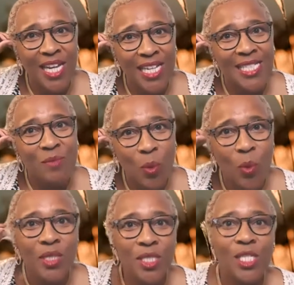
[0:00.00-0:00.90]
It's
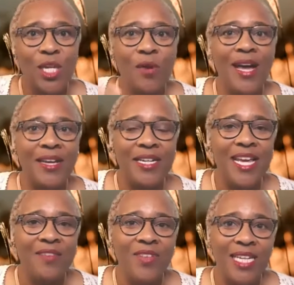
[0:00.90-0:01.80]
important to know how to
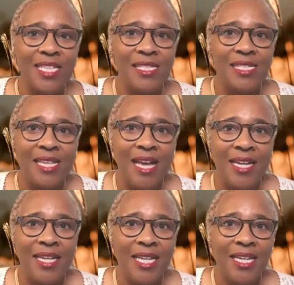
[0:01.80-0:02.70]
navigate
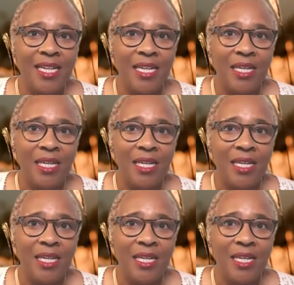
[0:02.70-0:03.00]
society